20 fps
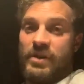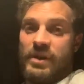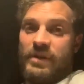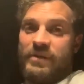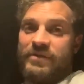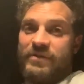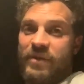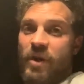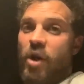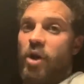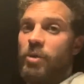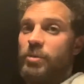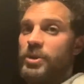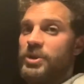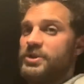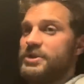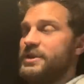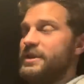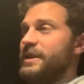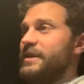they're
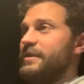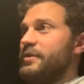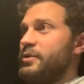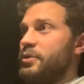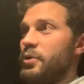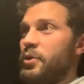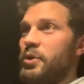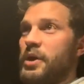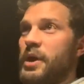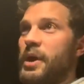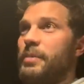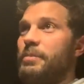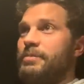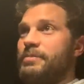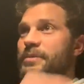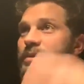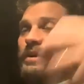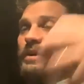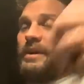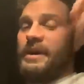farmers and they've grown up
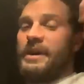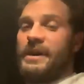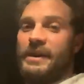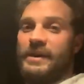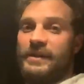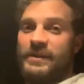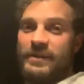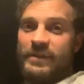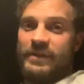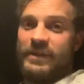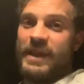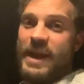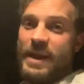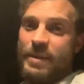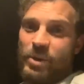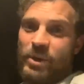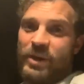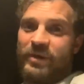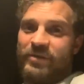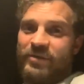uh, the
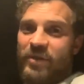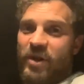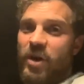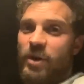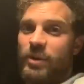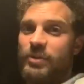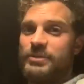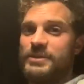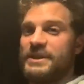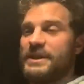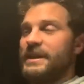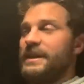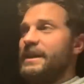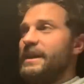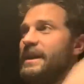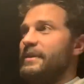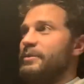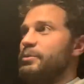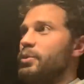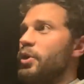neighboring farms
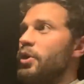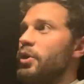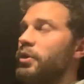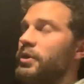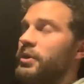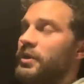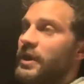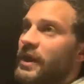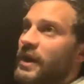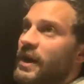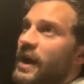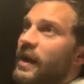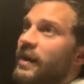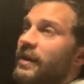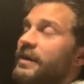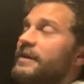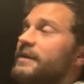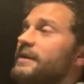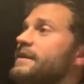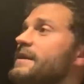in, in rural
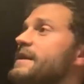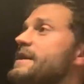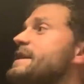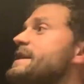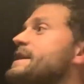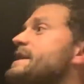Ireland